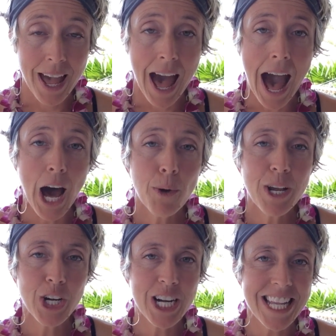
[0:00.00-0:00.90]
How do we
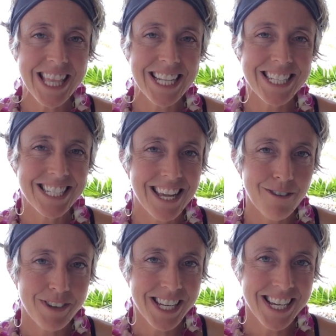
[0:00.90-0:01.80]
create that
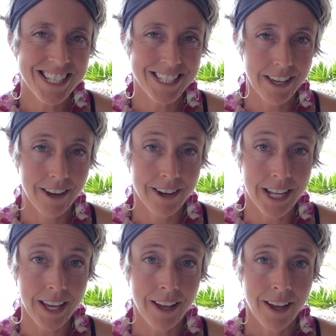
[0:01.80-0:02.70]
safety and
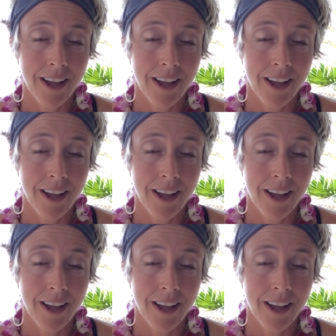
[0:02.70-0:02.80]
security